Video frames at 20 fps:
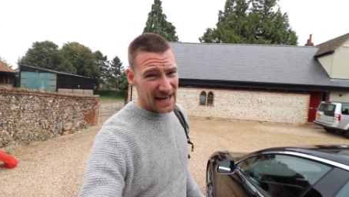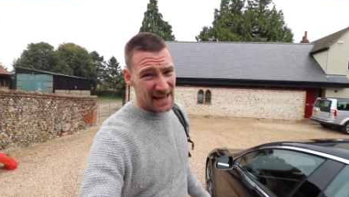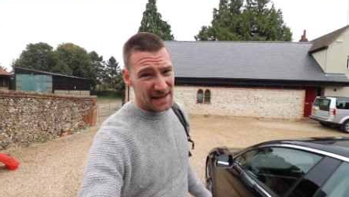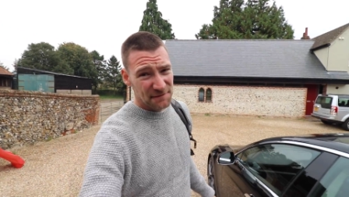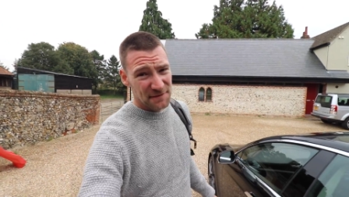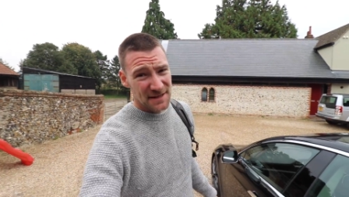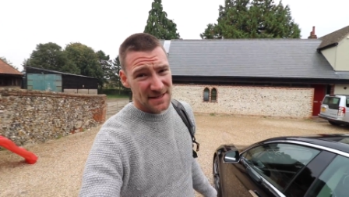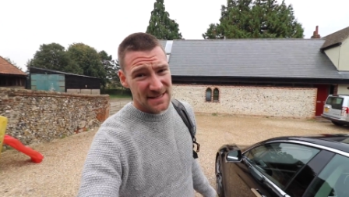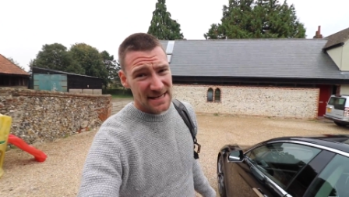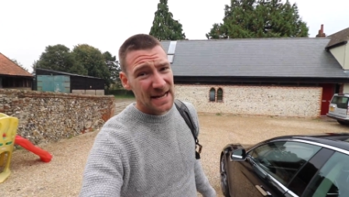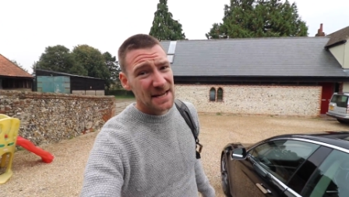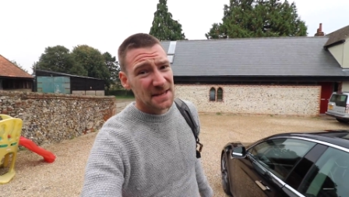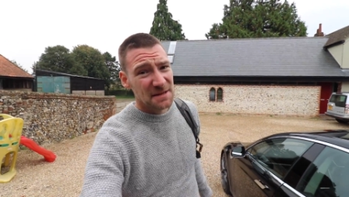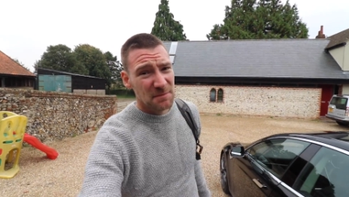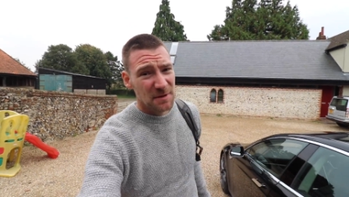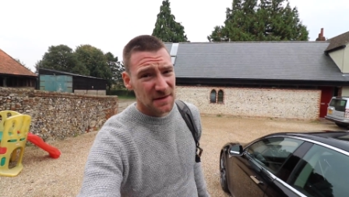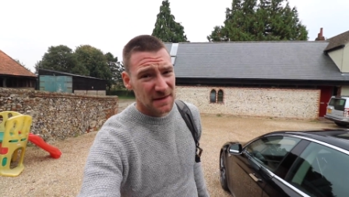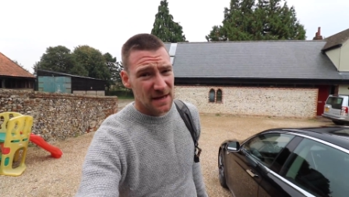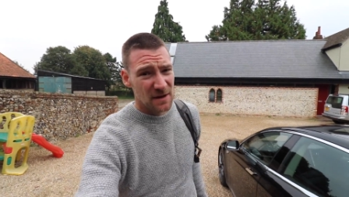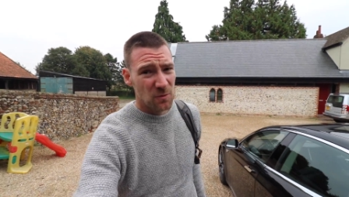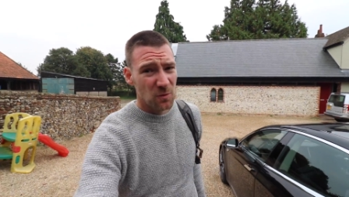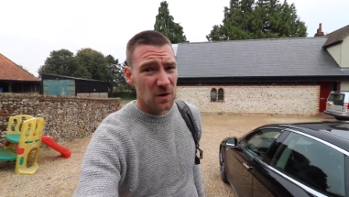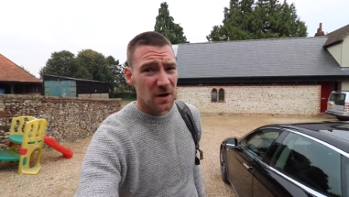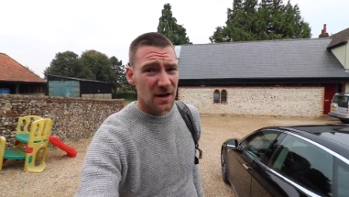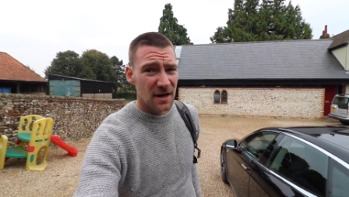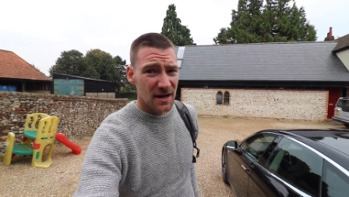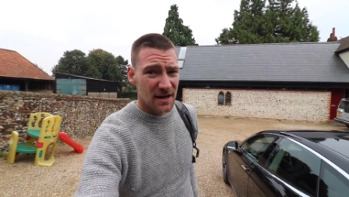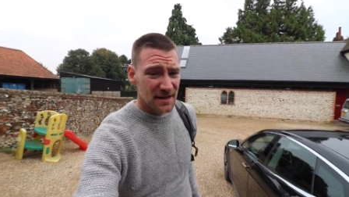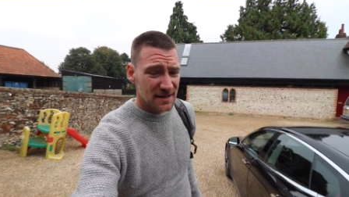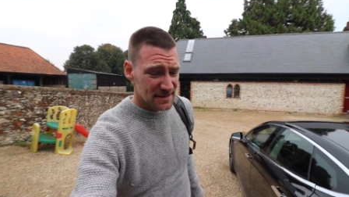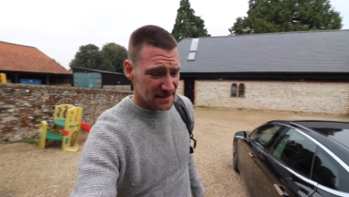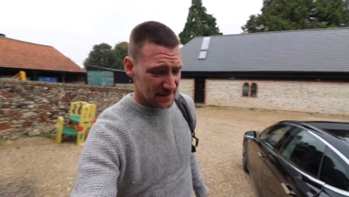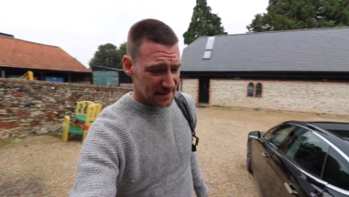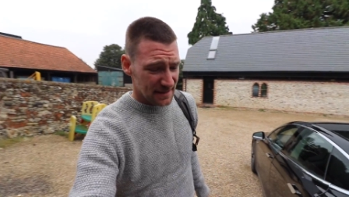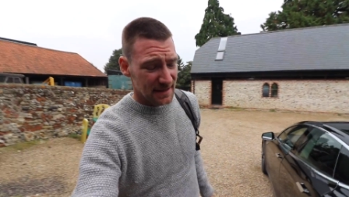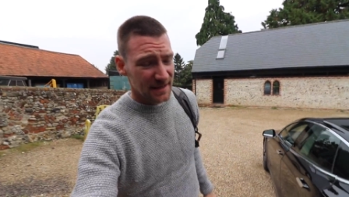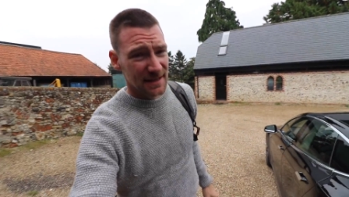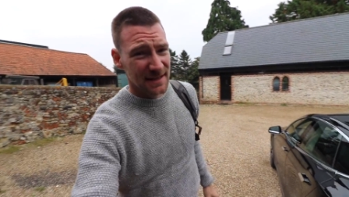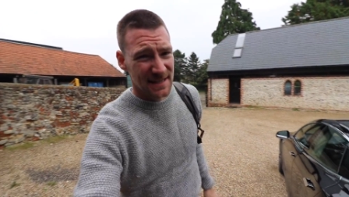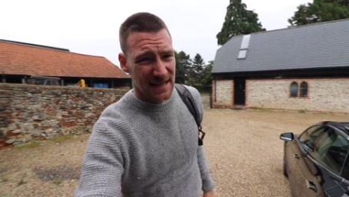if you take them at their word,
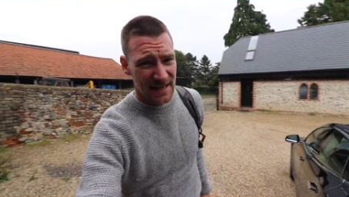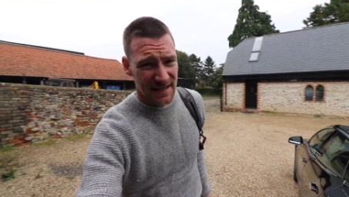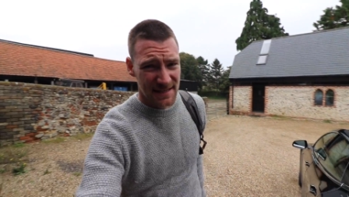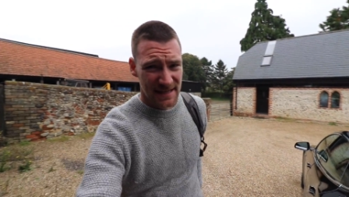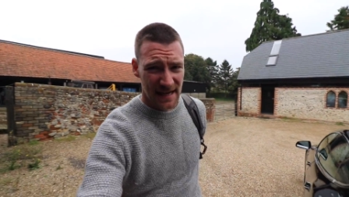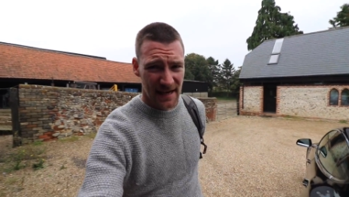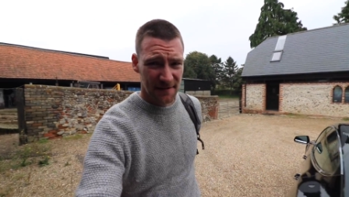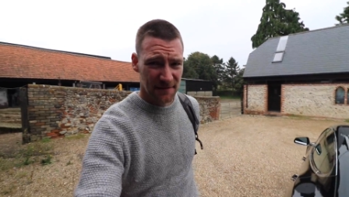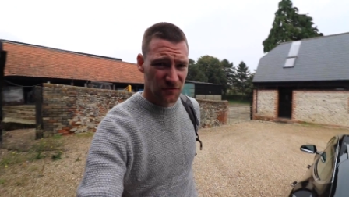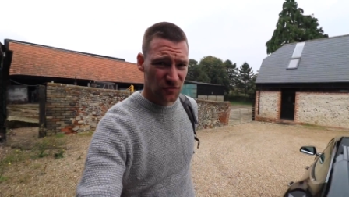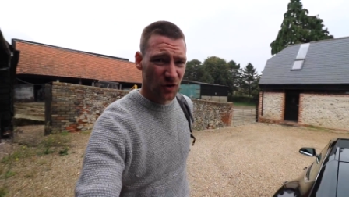you tend to have